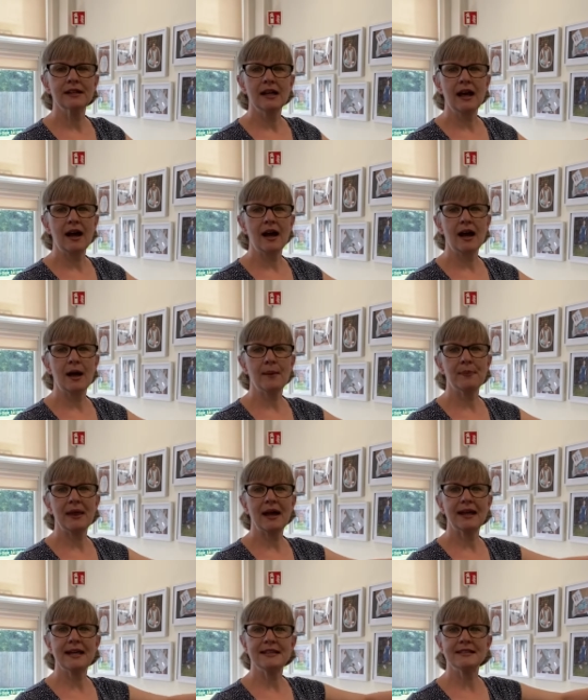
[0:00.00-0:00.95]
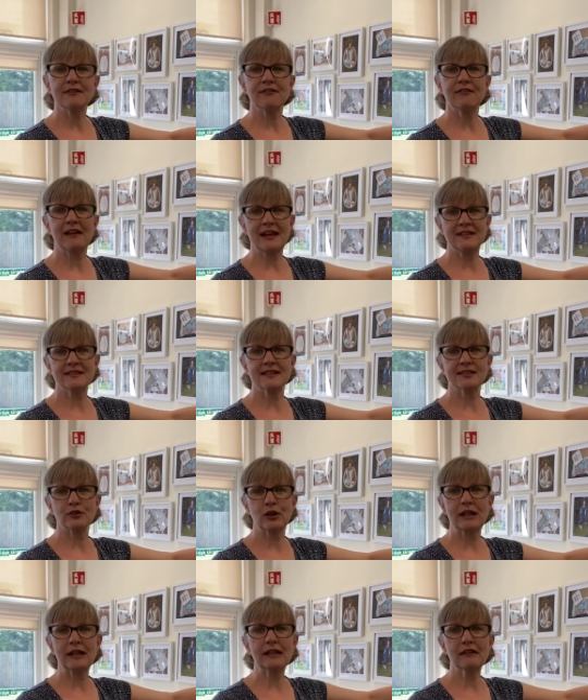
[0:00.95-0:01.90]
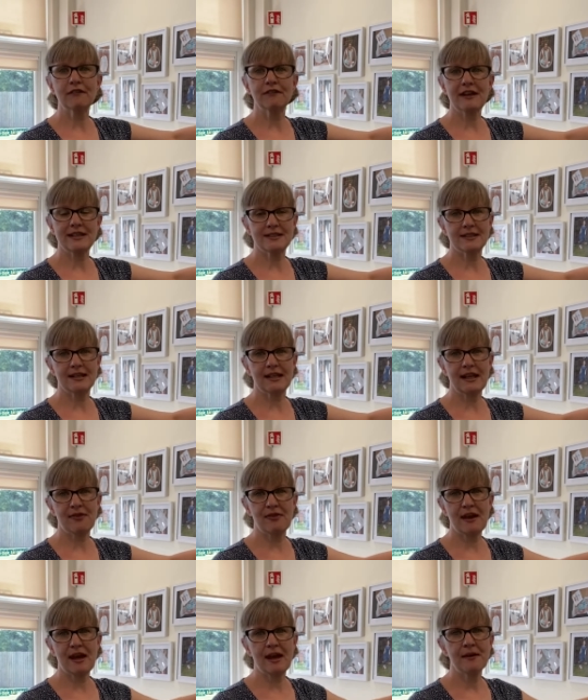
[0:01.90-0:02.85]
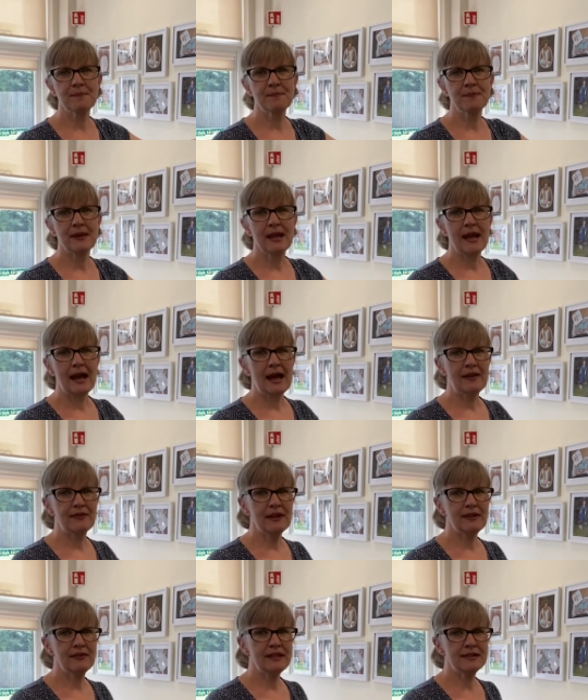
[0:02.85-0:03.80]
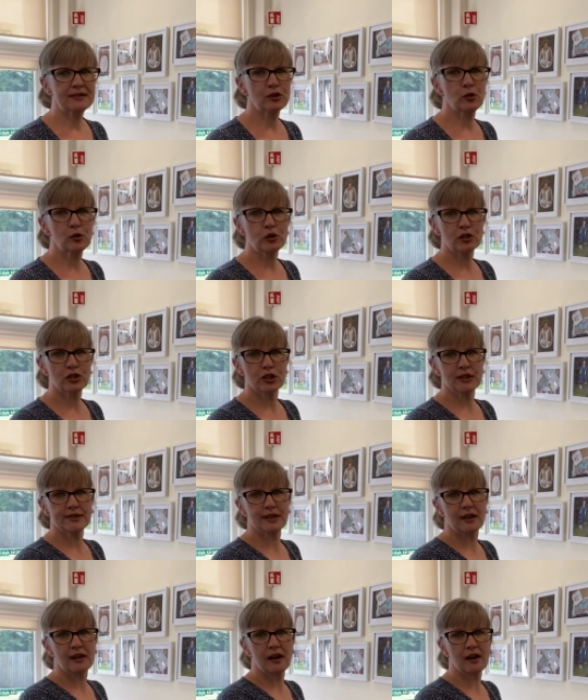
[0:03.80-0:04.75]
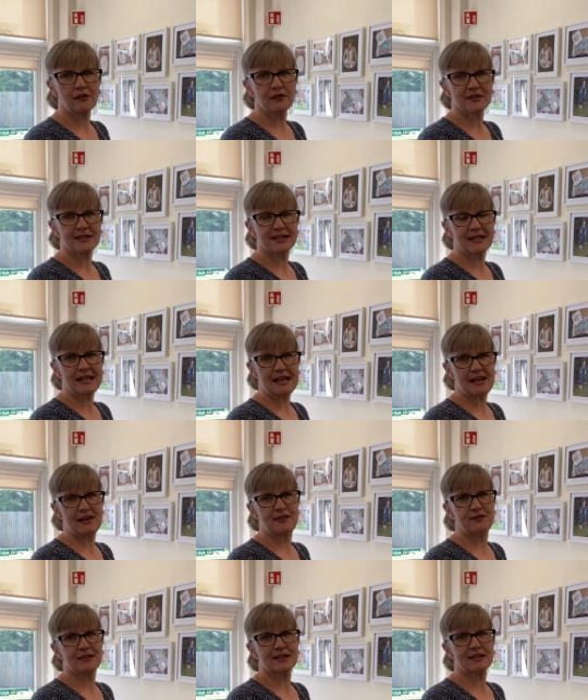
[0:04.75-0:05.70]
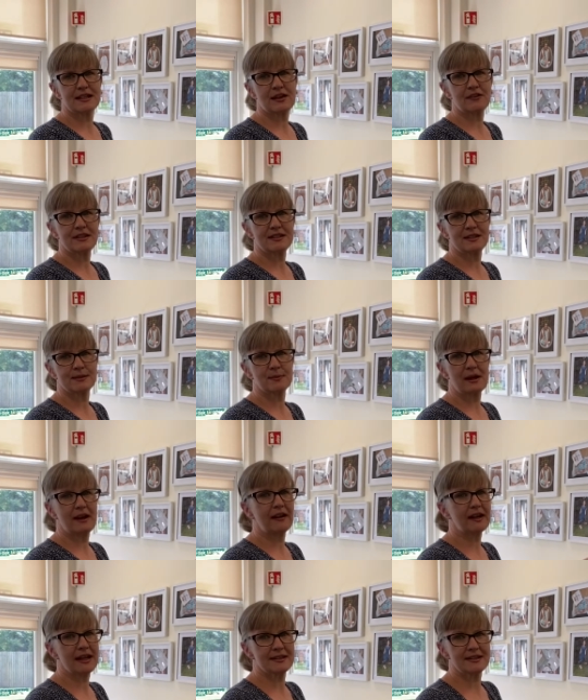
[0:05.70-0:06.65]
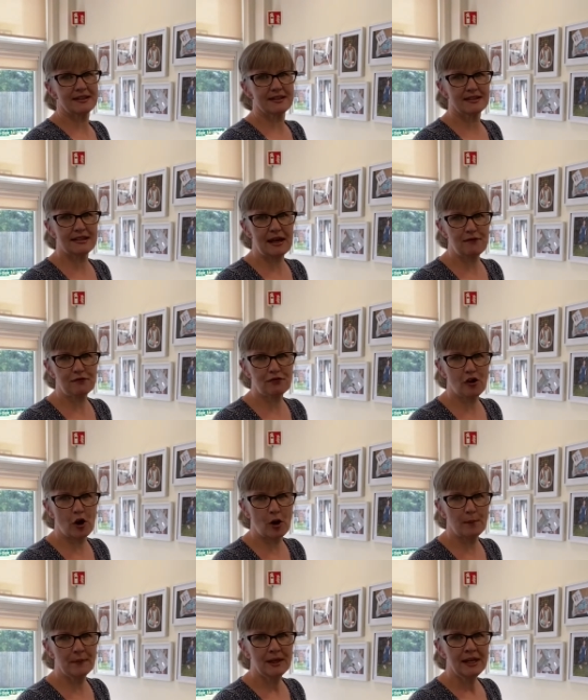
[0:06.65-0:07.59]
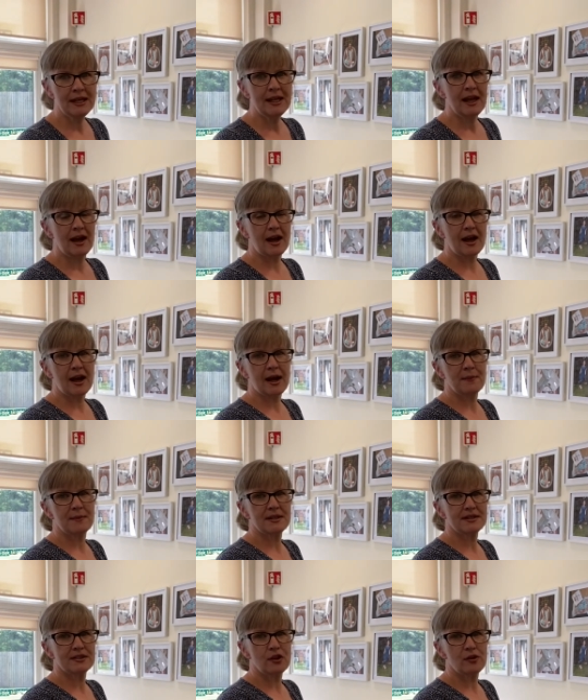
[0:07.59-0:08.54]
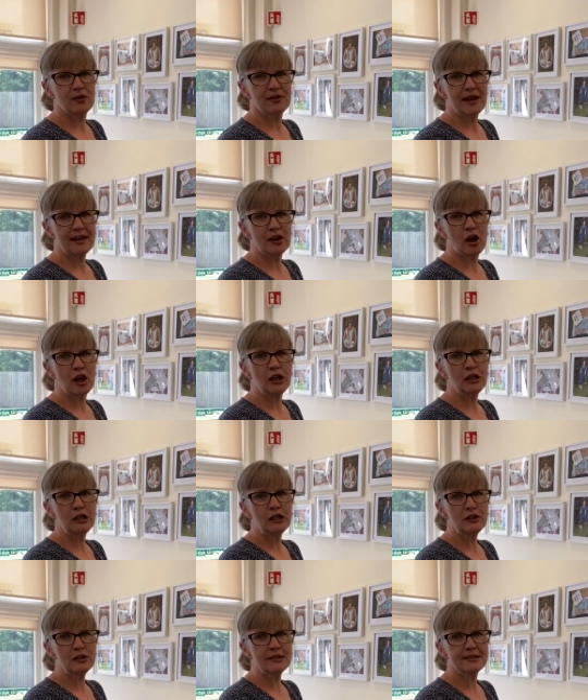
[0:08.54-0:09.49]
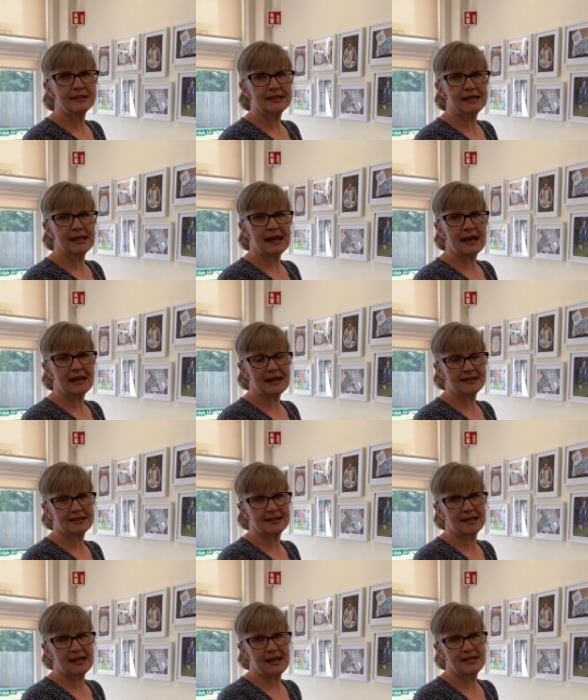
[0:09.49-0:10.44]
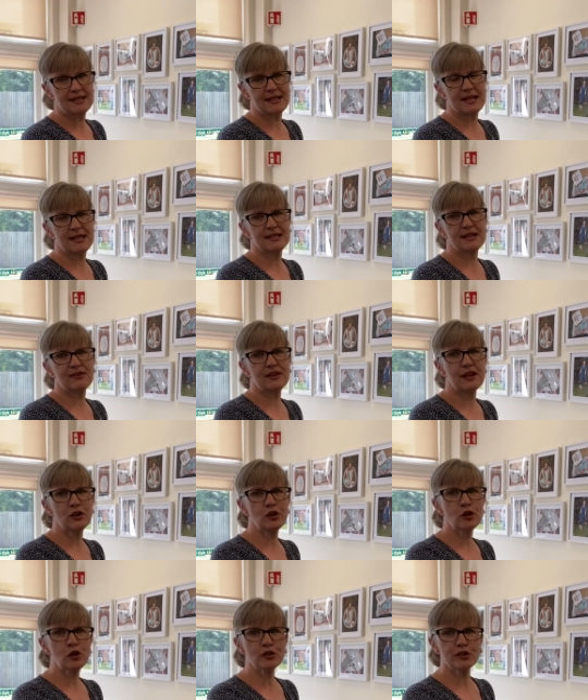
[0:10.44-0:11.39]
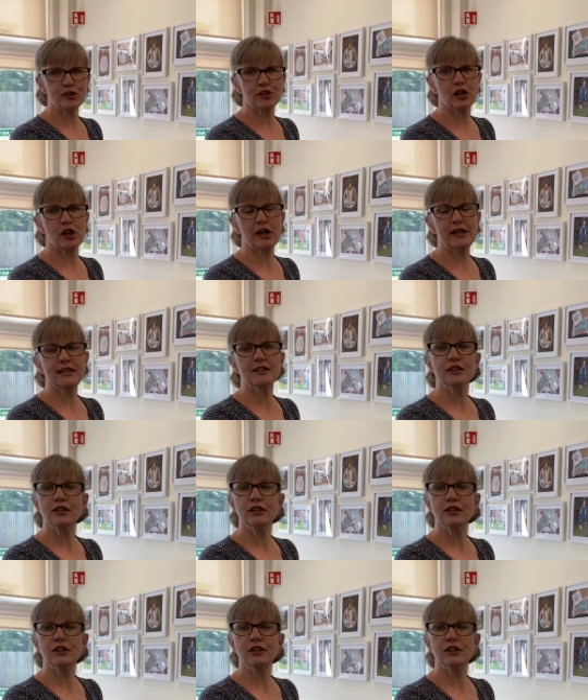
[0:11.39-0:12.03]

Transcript: that is a face, it's got a little facing in there. And then these gorgeous cuff sleeves. Now this is where it gets its name from. So they are loosely elasticated, they're not tight.